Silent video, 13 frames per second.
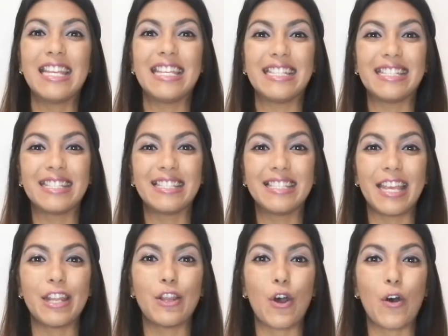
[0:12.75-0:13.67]

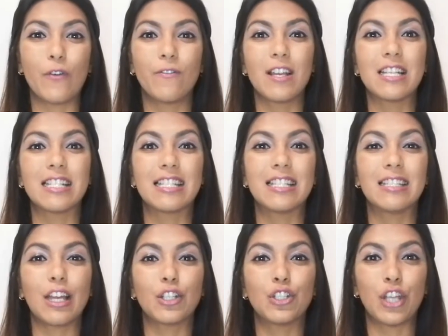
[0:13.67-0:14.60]
instead of
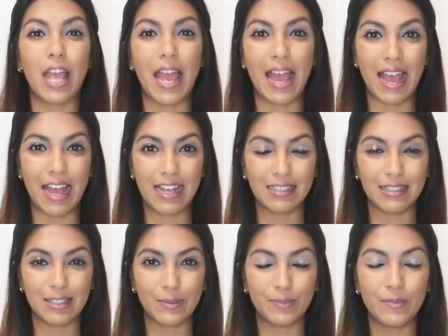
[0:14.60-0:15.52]
such
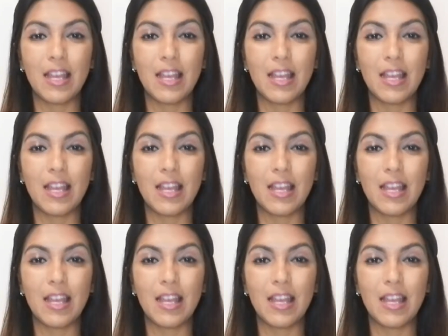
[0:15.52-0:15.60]
as.